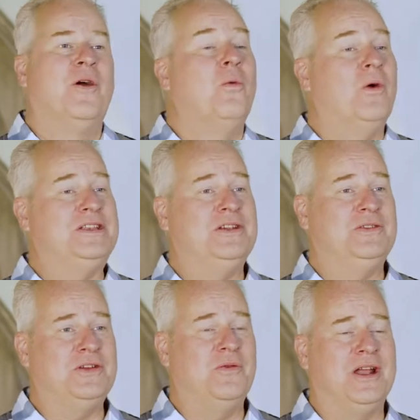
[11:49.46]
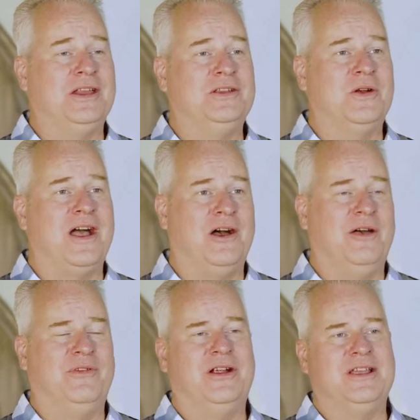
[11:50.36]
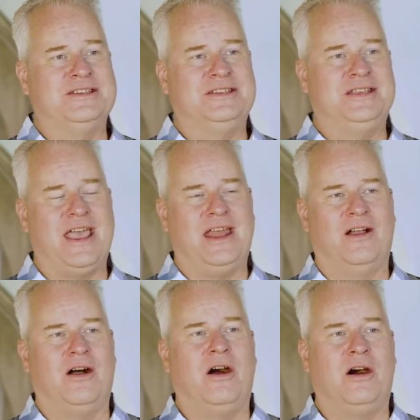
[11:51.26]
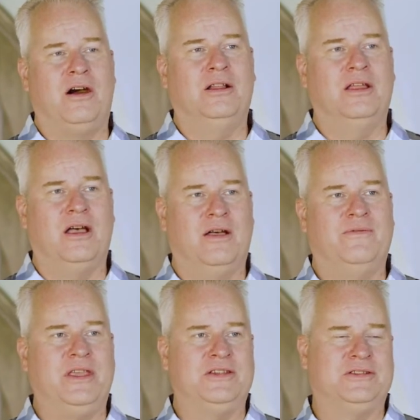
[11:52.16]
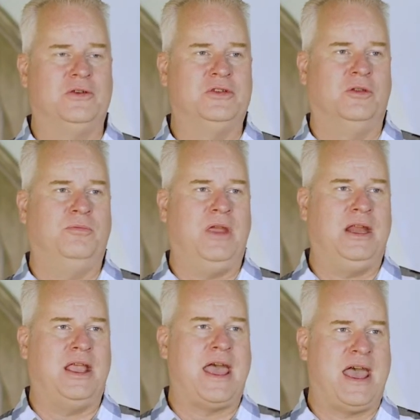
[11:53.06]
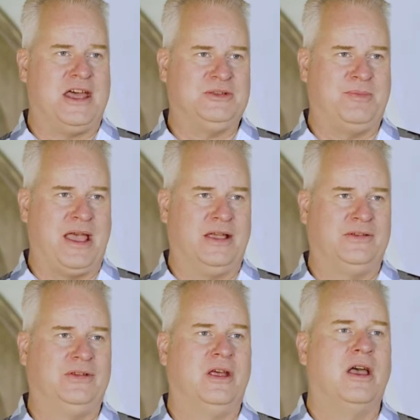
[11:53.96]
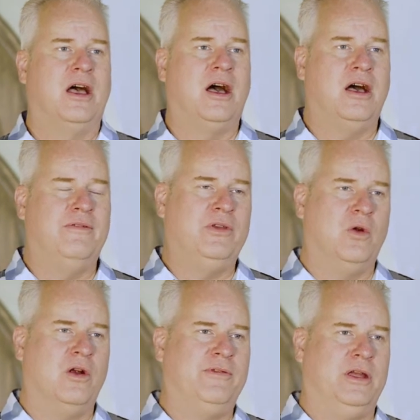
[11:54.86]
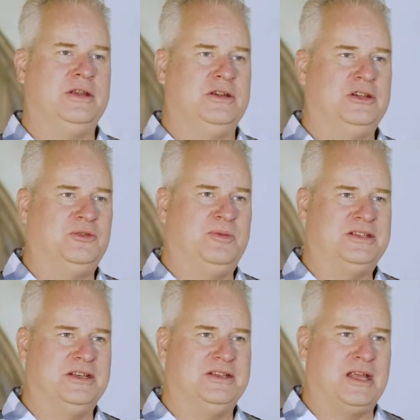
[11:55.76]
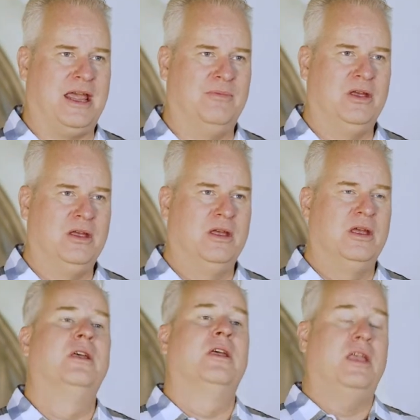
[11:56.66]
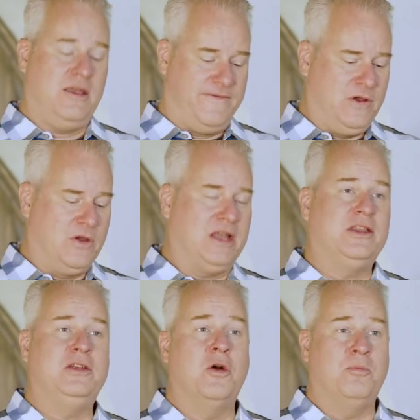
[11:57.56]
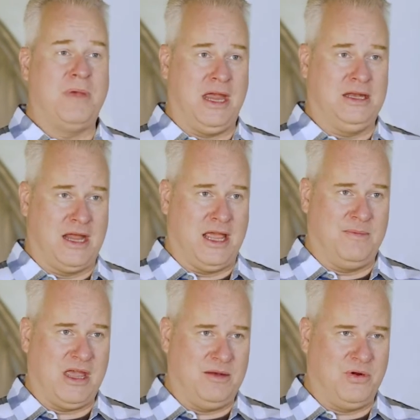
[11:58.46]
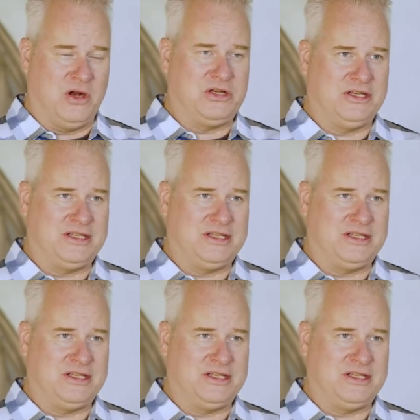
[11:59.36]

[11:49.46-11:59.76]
What you do want to do, however, is get all of the social media aspects of your fictitious business name. If you get the domain name and purchase